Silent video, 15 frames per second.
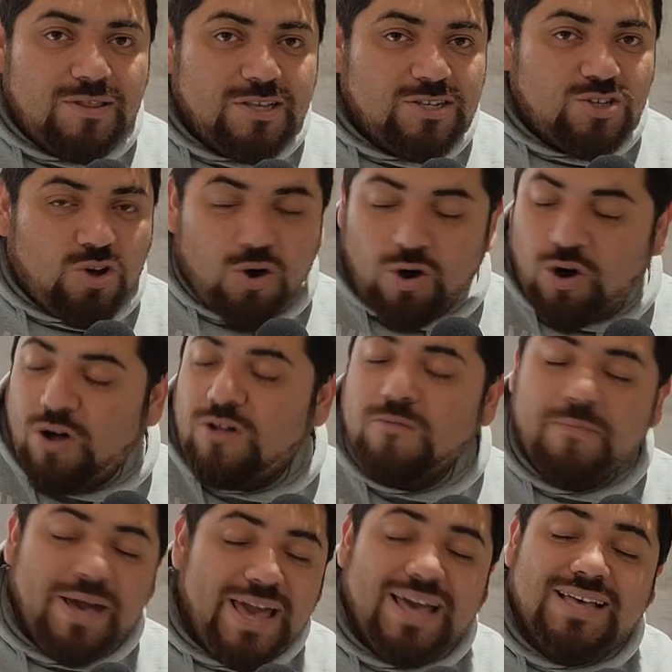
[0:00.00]
this whole
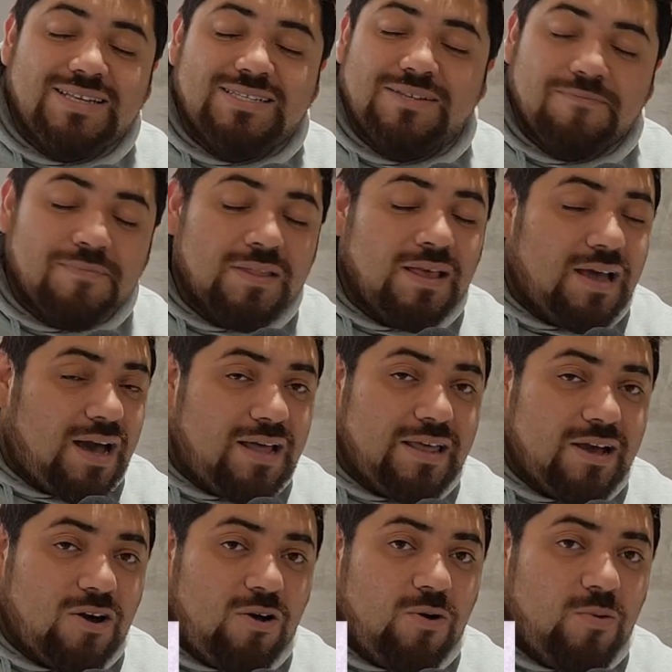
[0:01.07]
mess. And
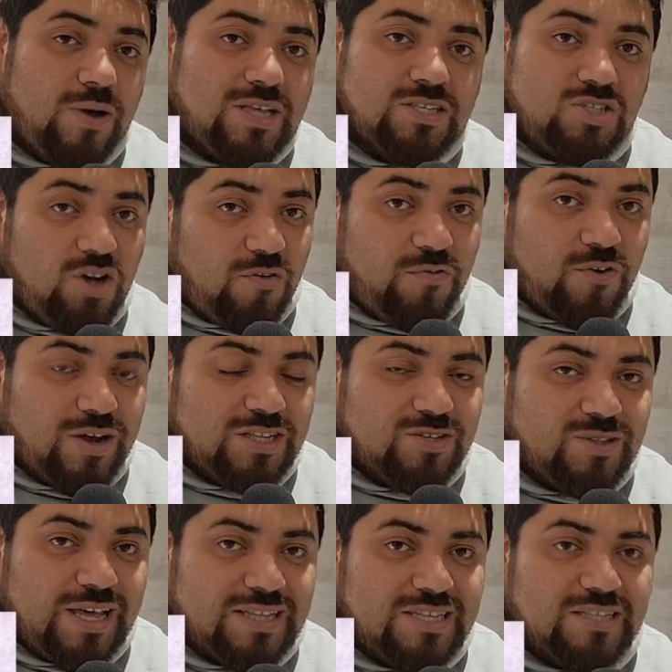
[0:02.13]
like always, don't forget
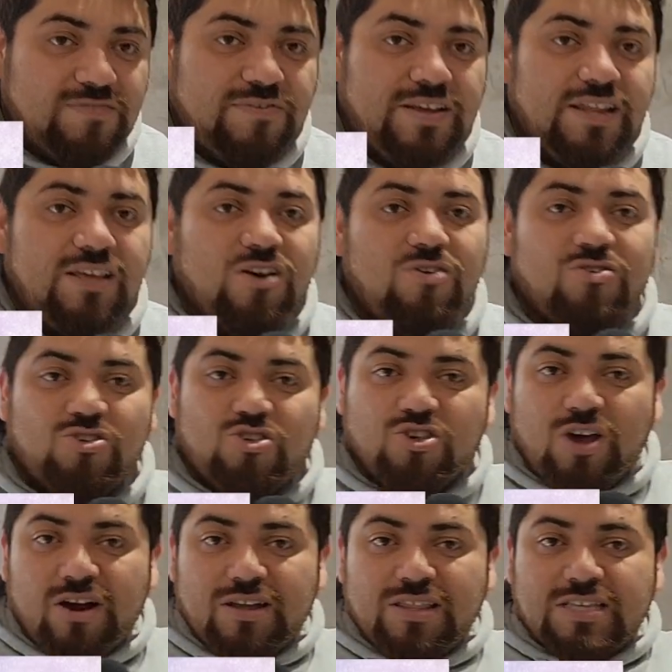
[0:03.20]
to like this video,
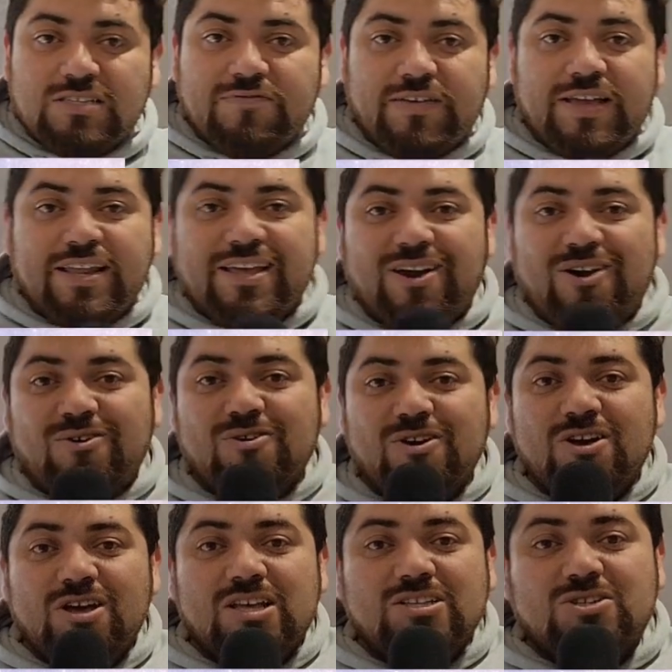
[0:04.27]
share this video,
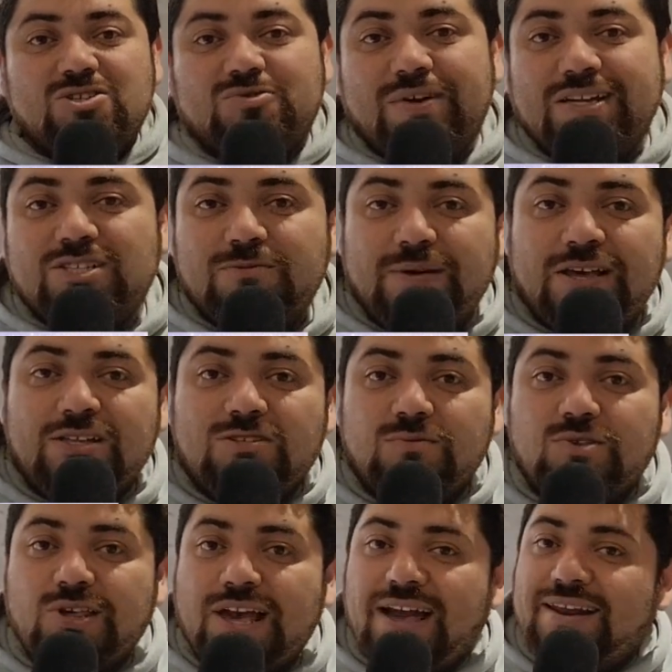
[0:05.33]
subscribe to my
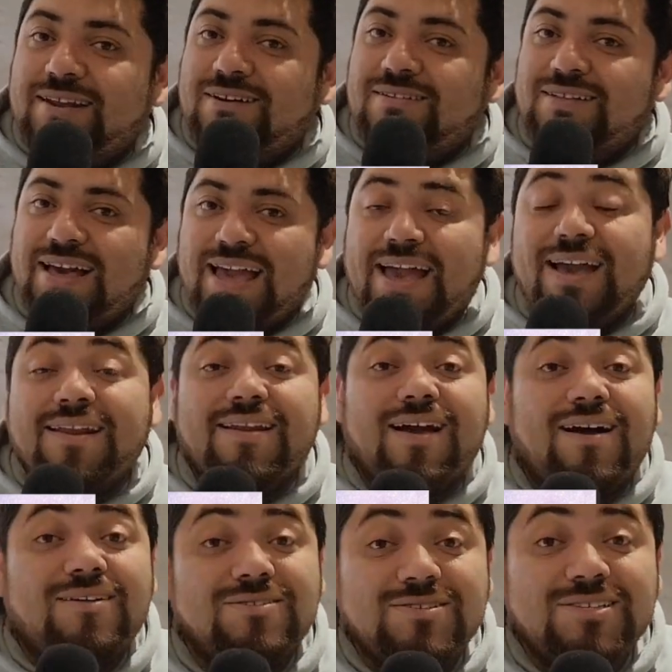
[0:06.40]
YouTube channel, and
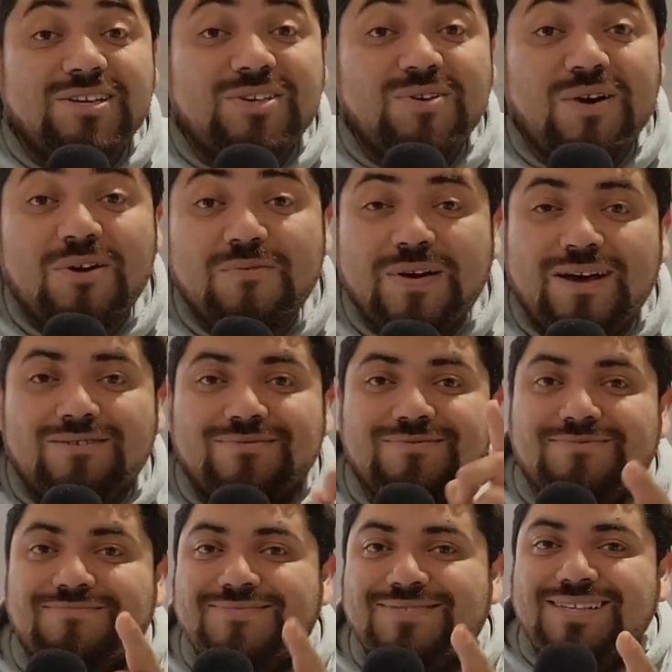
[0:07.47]
I'll see you around.
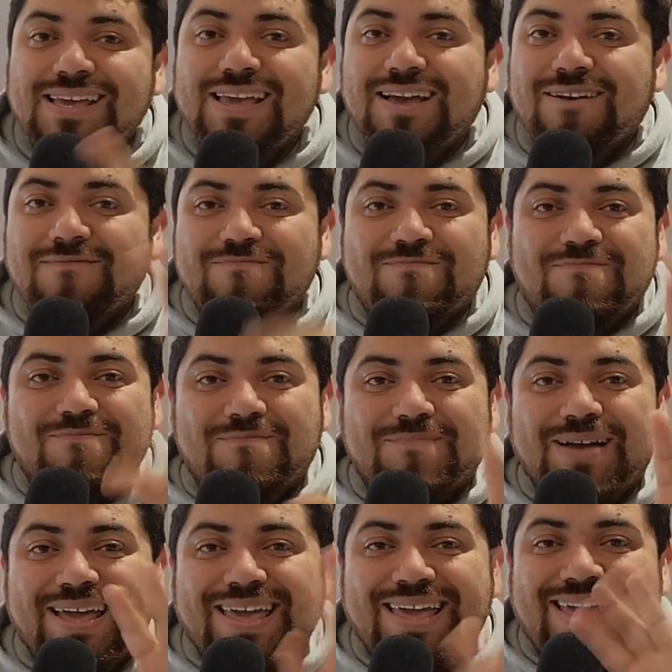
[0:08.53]
See ya.
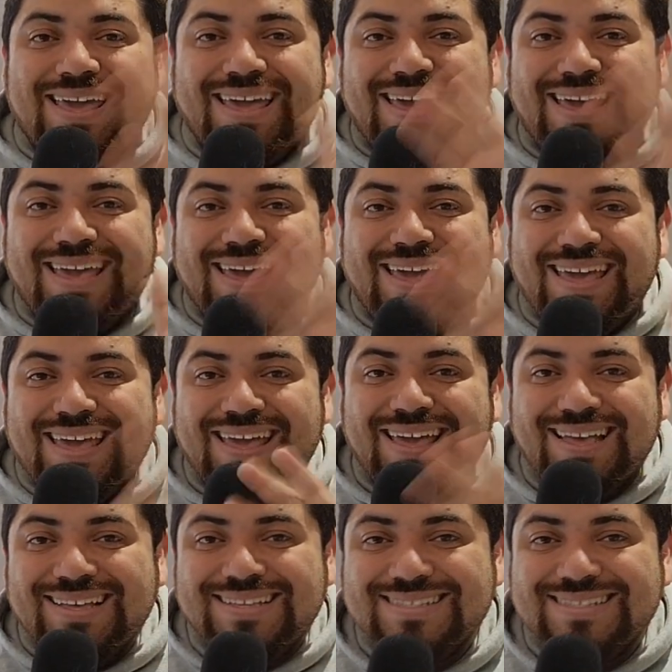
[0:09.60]
Bye.